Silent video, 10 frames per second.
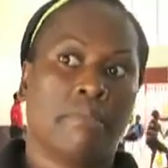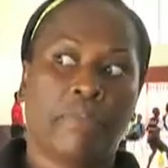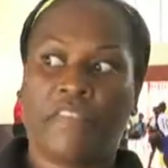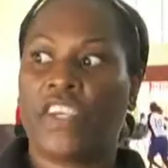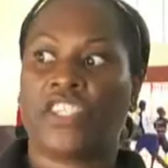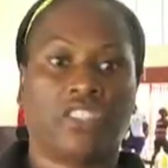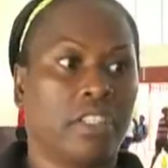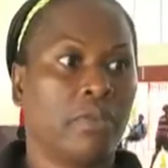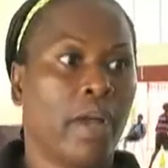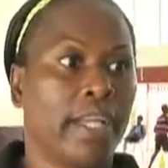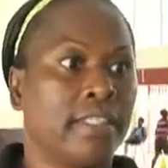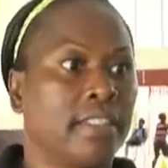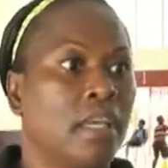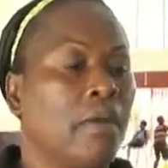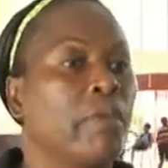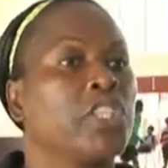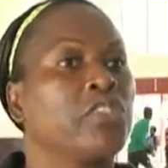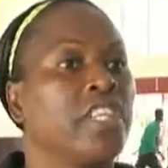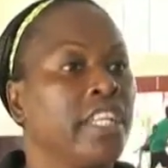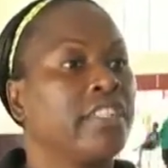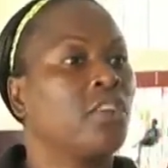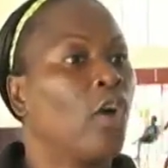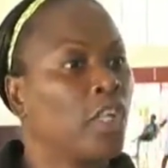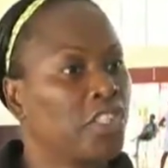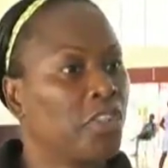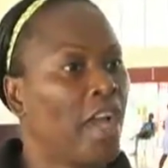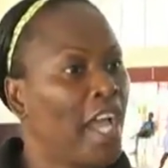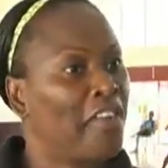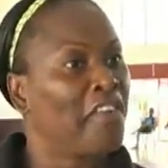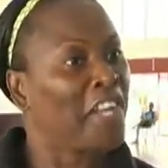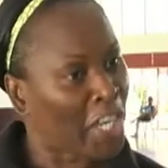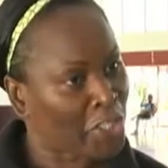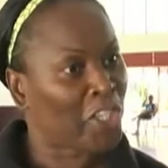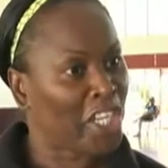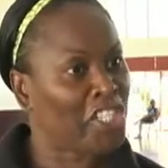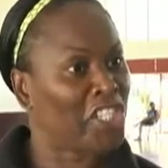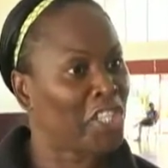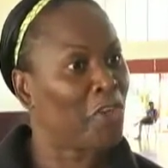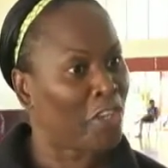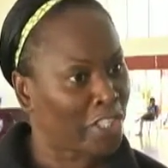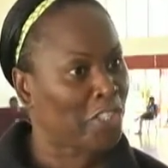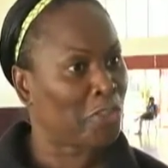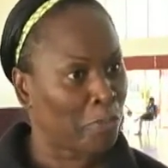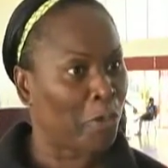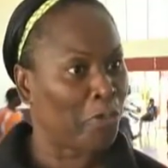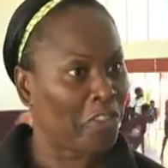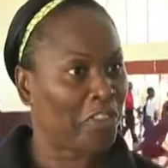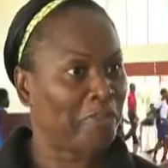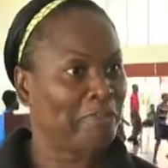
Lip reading: professionally wise, but you need to also have an education in order to do both.